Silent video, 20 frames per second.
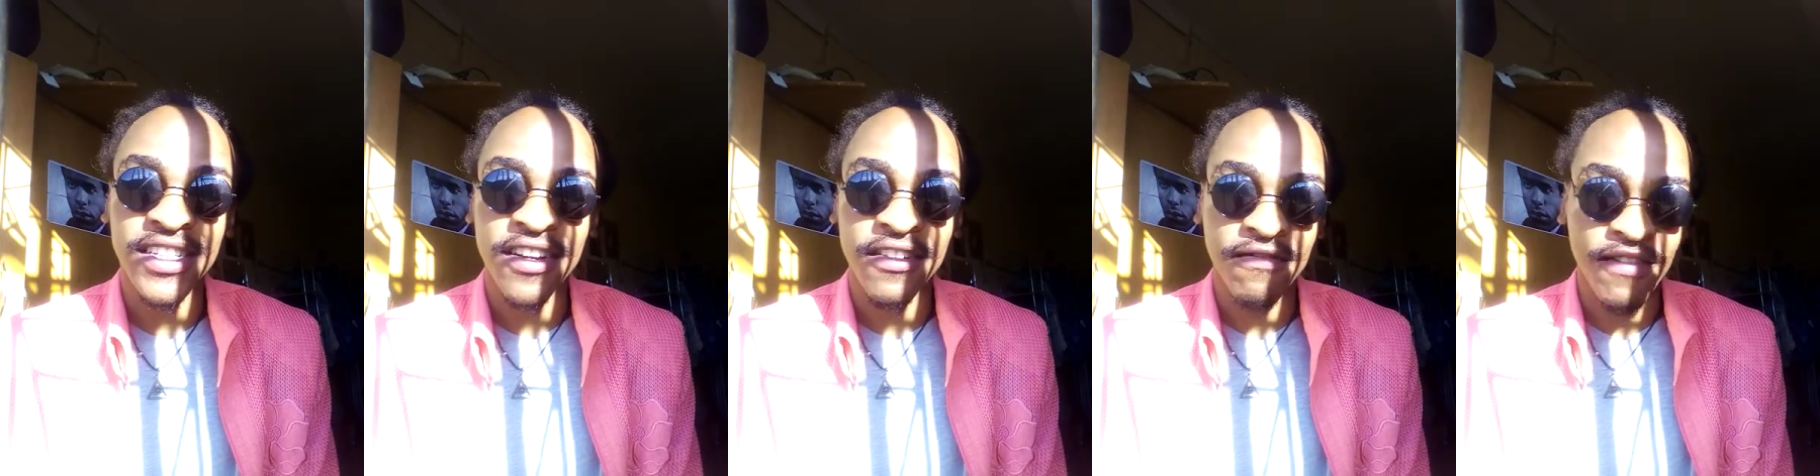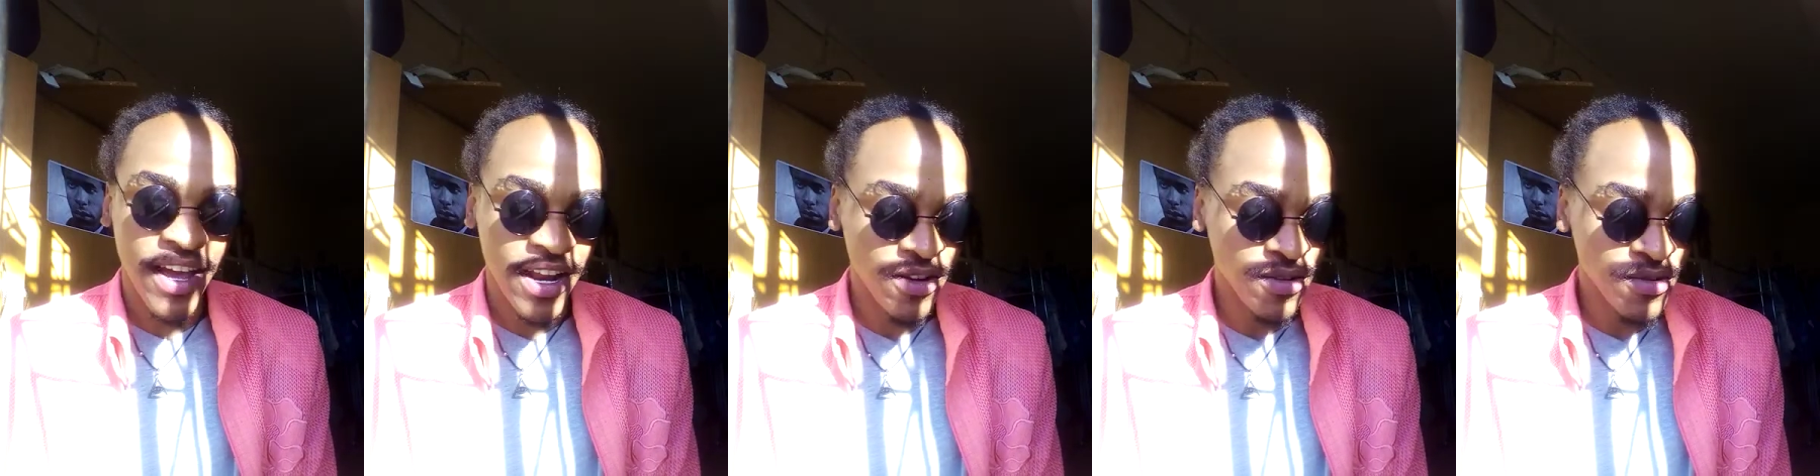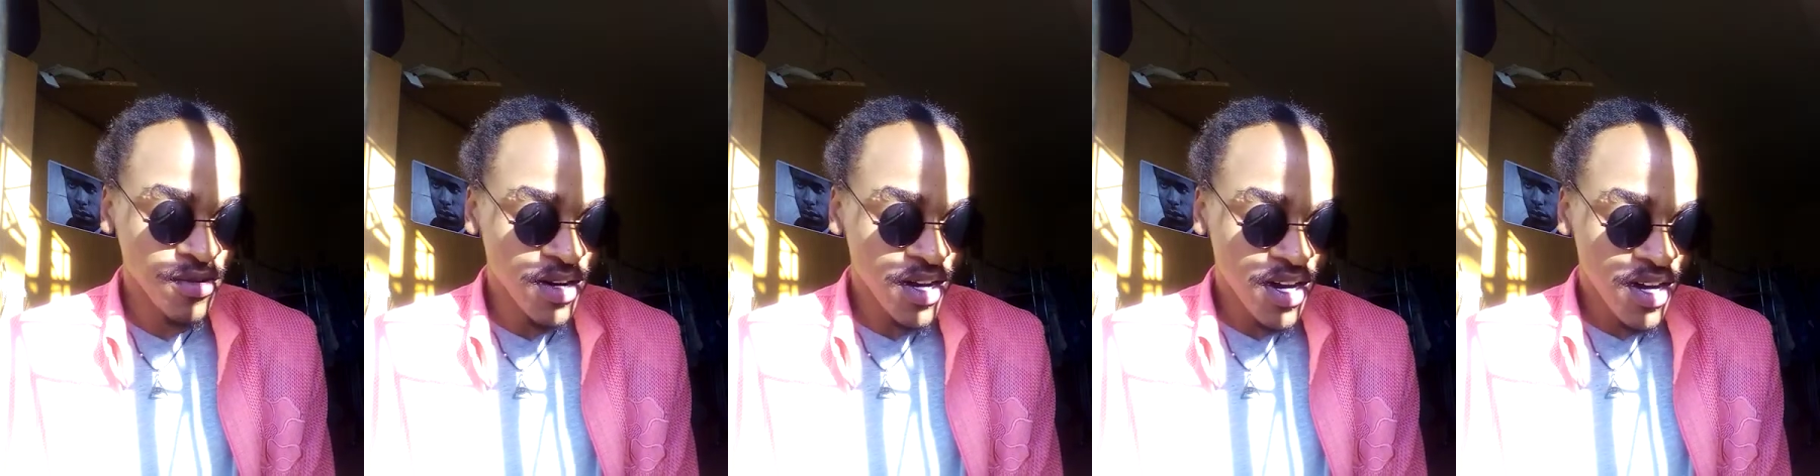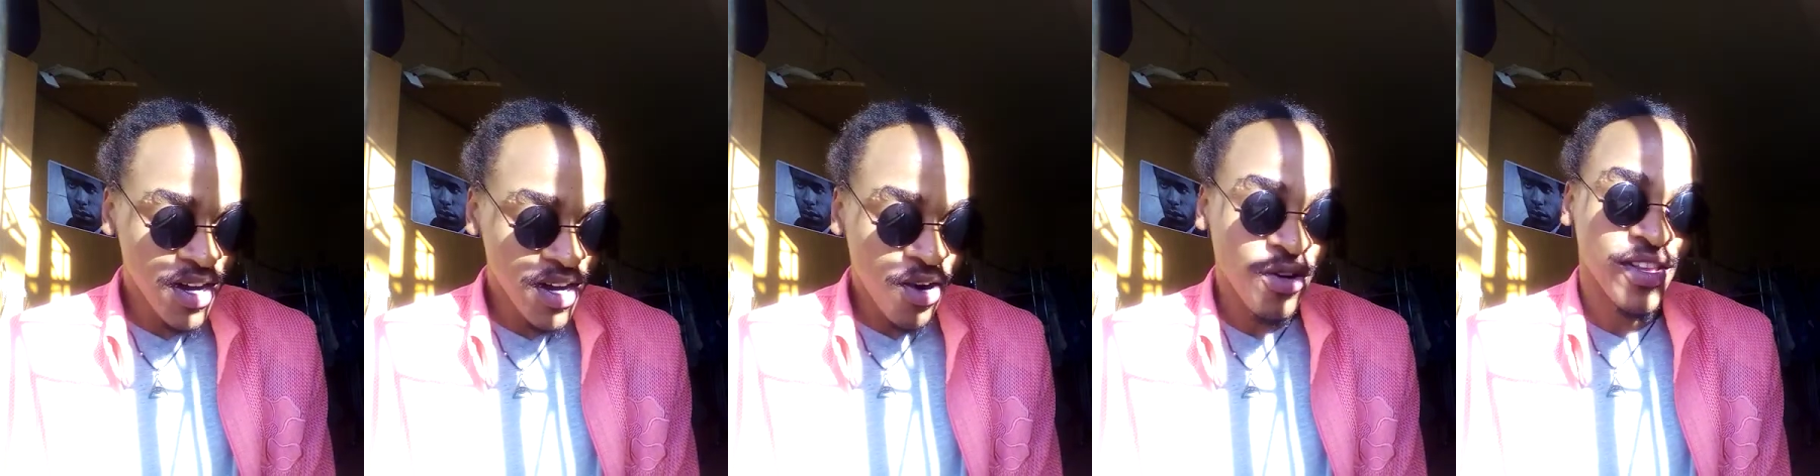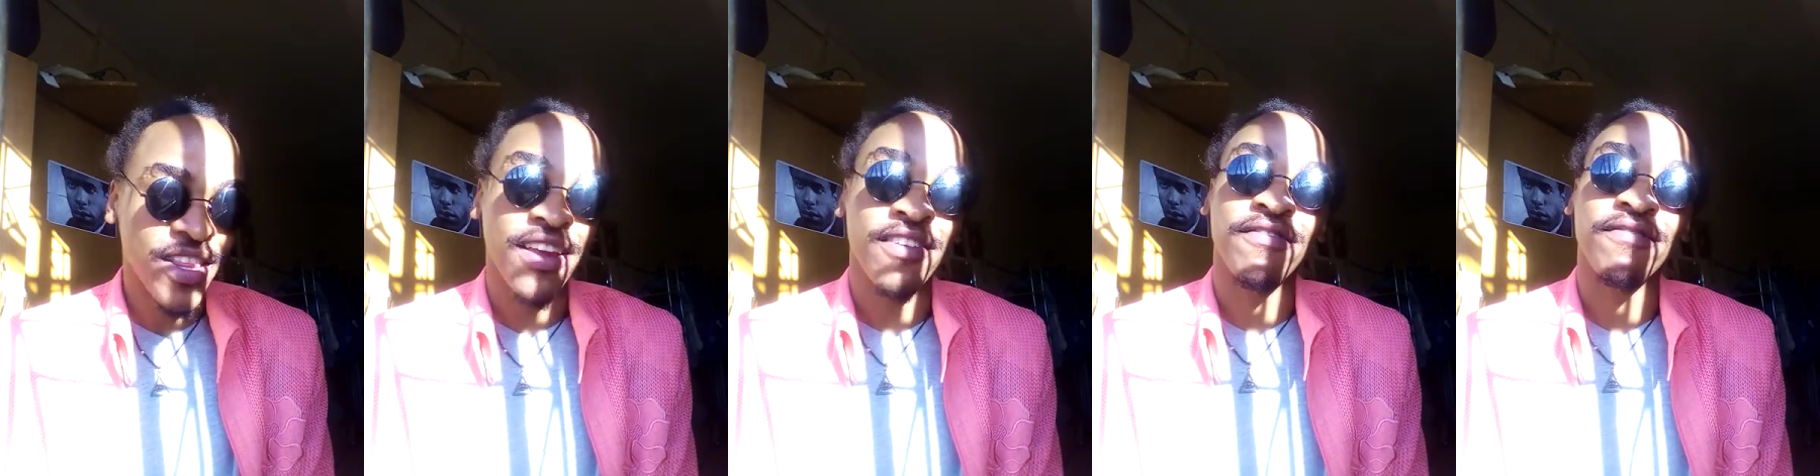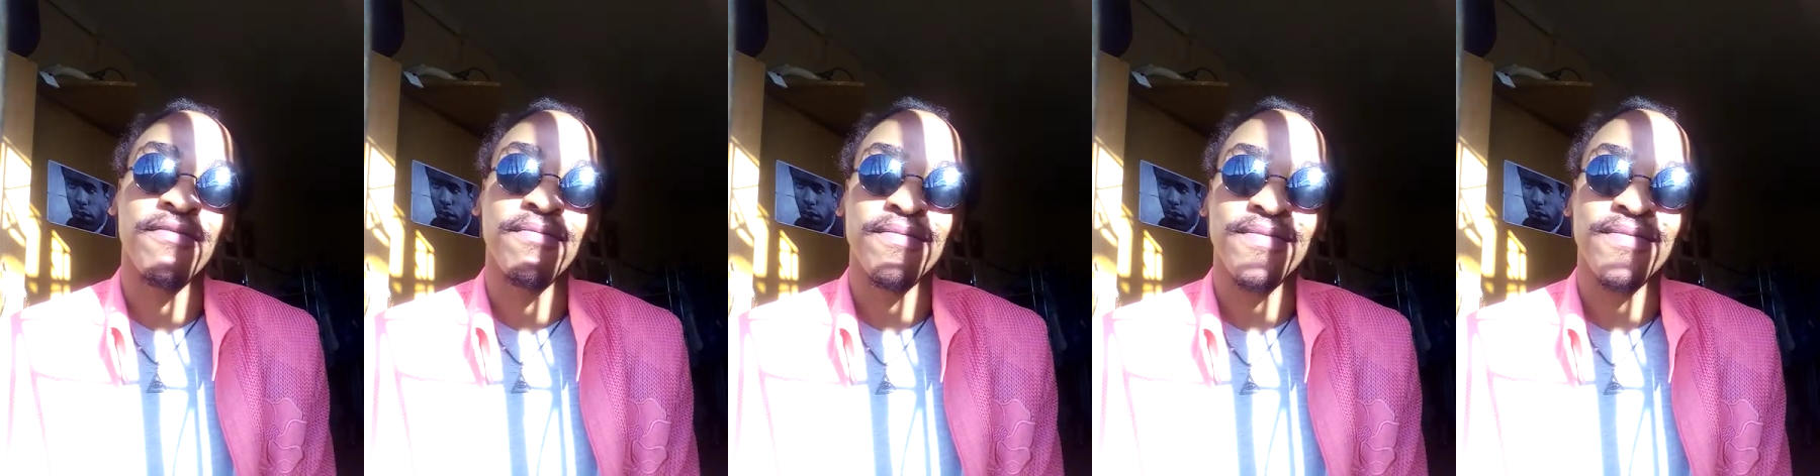in value, or that